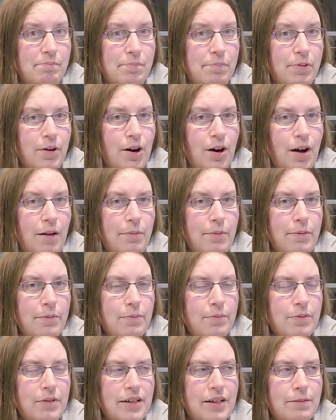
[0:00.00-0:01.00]

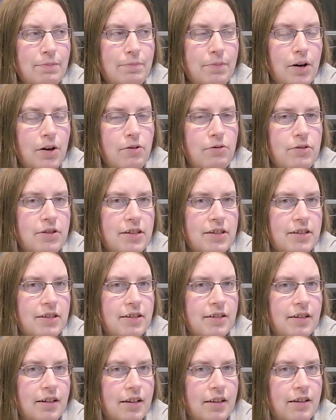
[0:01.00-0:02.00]
probably post
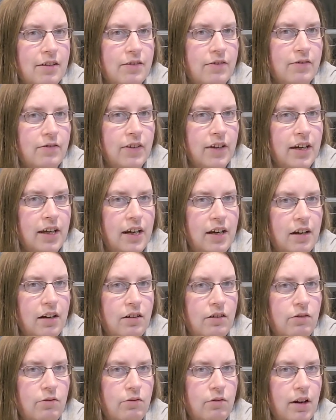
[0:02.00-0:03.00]
another
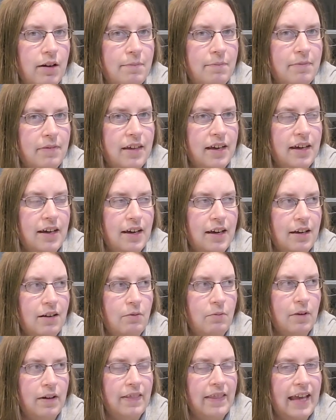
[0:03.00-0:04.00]
video, I'm
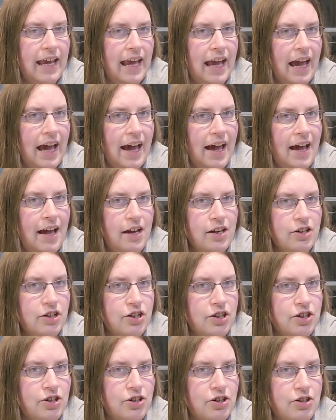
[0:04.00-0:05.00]
thinking, when they
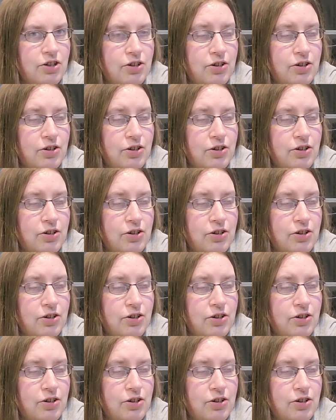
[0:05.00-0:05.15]
hatch.